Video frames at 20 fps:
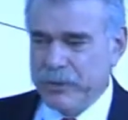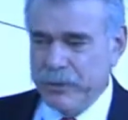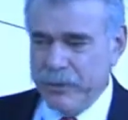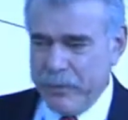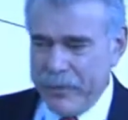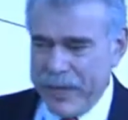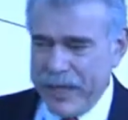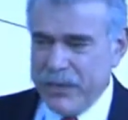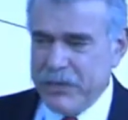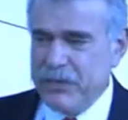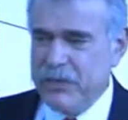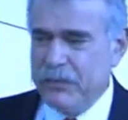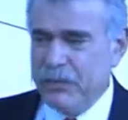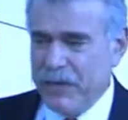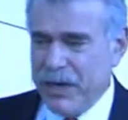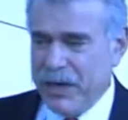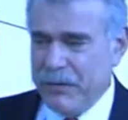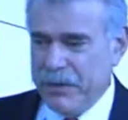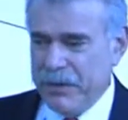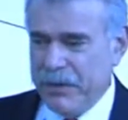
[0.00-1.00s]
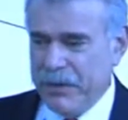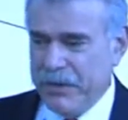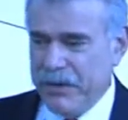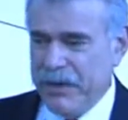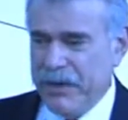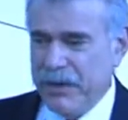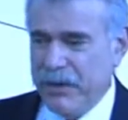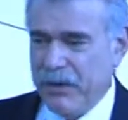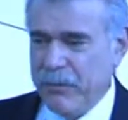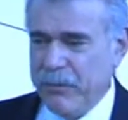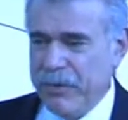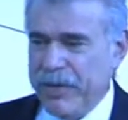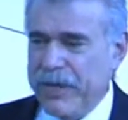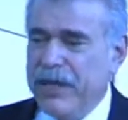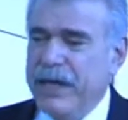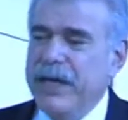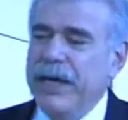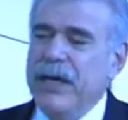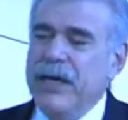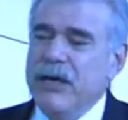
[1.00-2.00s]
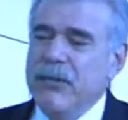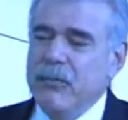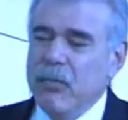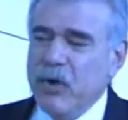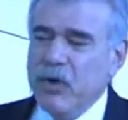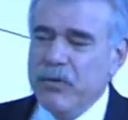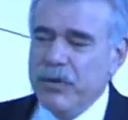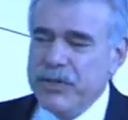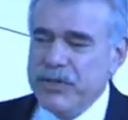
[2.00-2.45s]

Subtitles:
remains the primary therapy. More